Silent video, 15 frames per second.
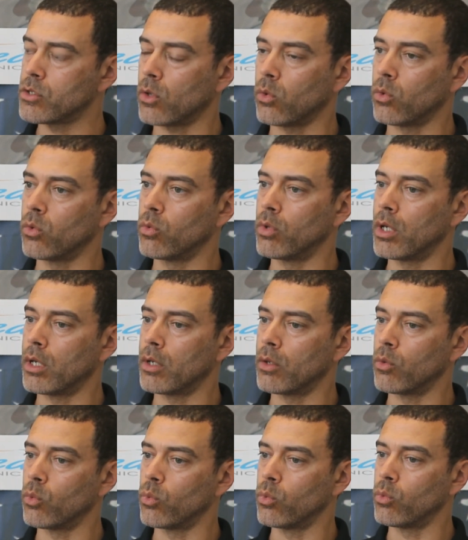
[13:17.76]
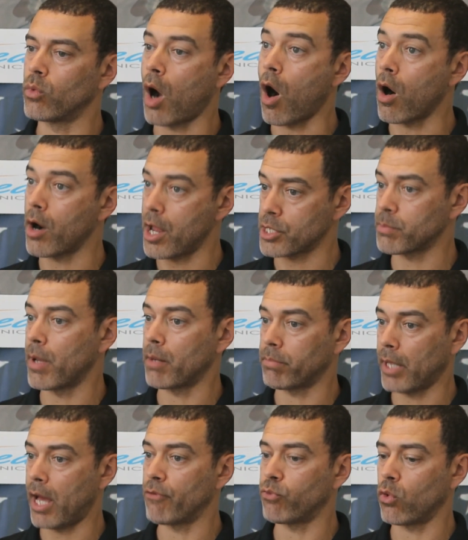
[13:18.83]
So our SMET
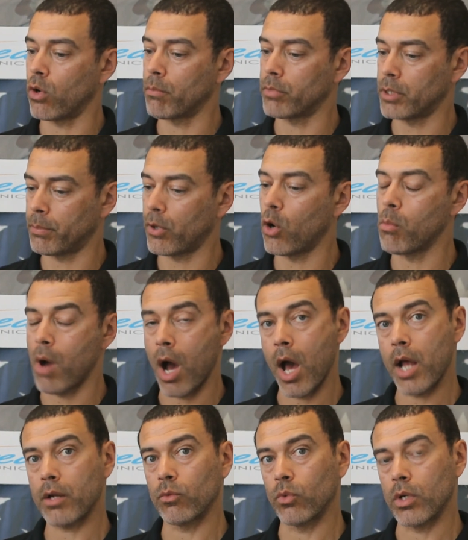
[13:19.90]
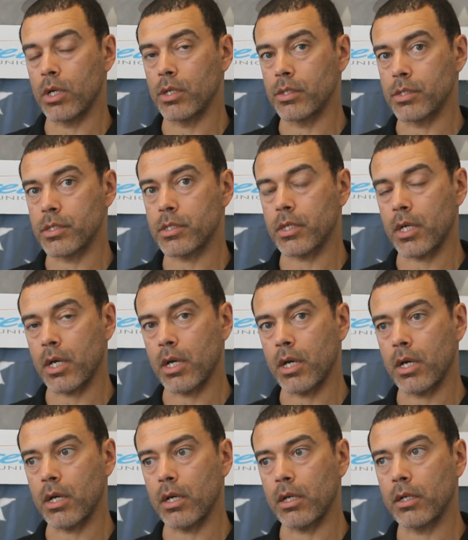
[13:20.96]
platform, the Probot, was.
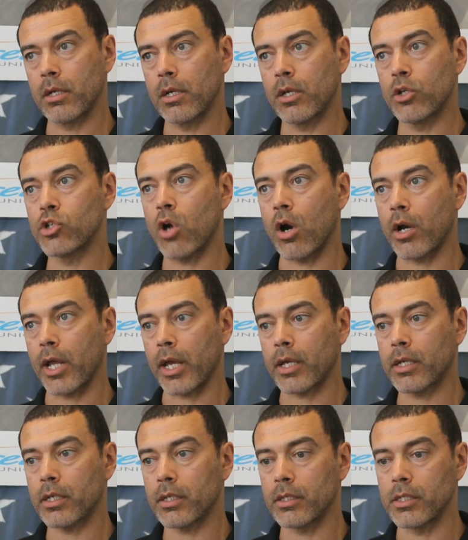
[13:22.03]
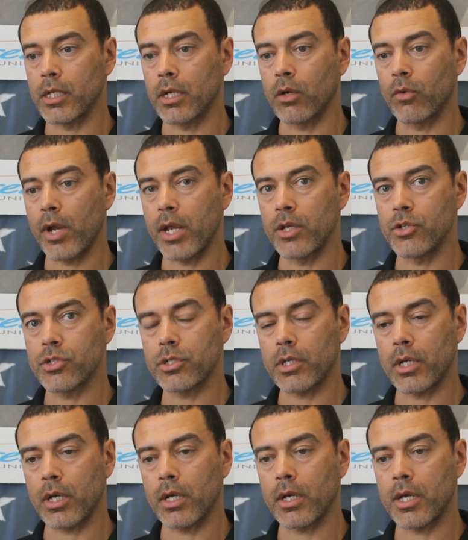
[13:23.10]
TARDEC did a range
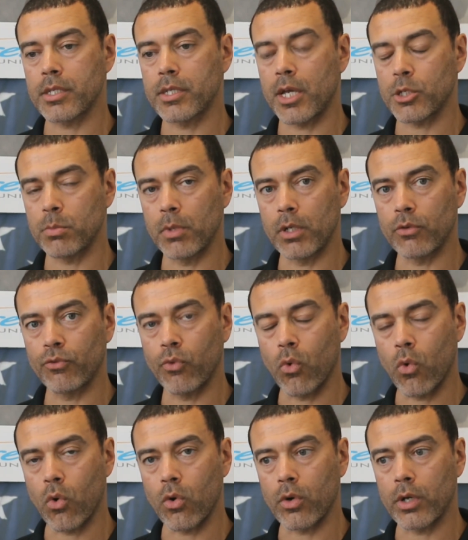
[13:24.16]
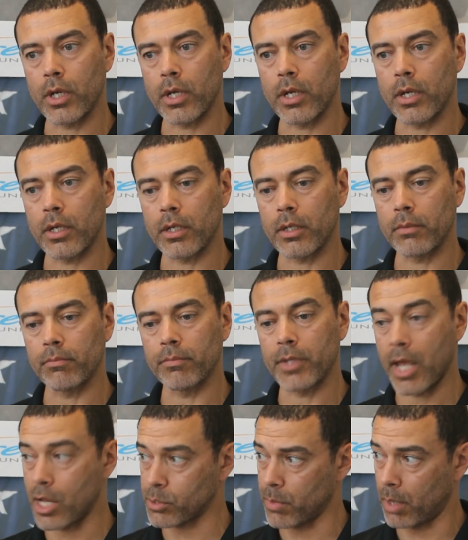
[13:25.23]
assessment for
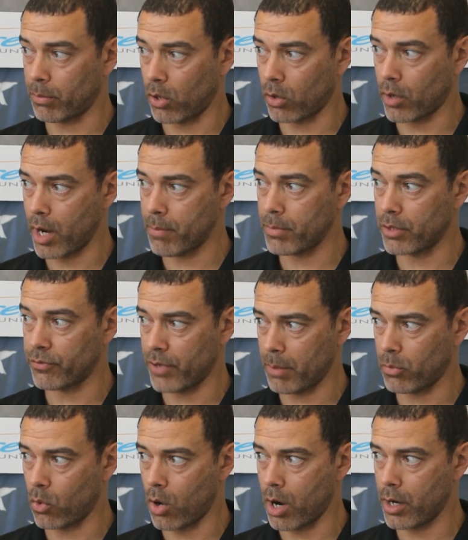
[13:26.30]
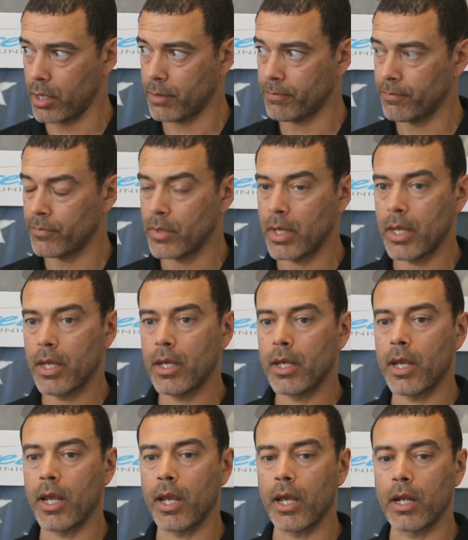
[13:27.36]
the SMET program in February,
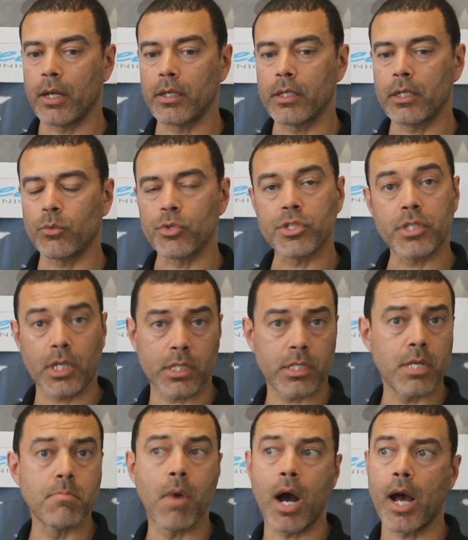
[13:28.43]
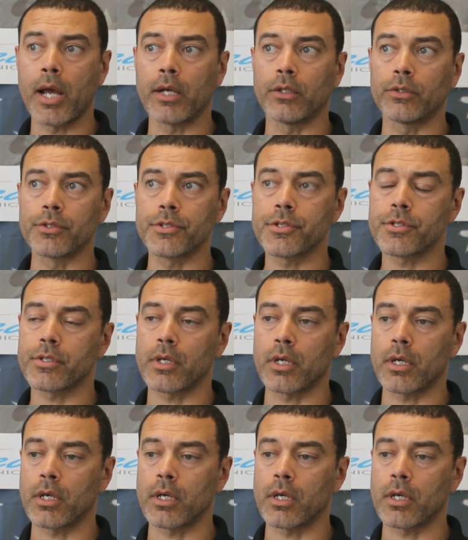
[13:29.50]
and it was 60 miles,